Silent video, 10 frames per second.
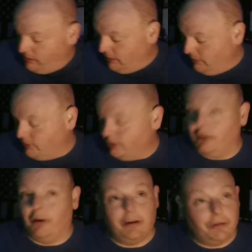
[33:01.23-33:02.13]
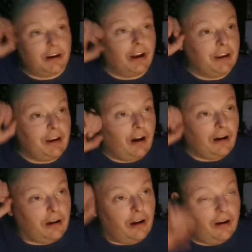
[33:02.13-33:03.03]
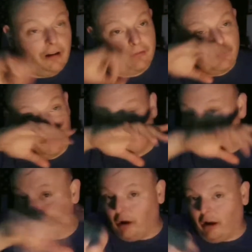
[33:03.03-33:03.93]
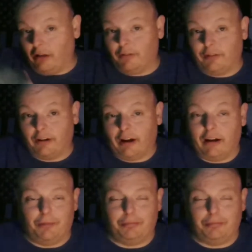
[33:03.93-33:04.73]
Anyways, I got a from Paul over at Fungi or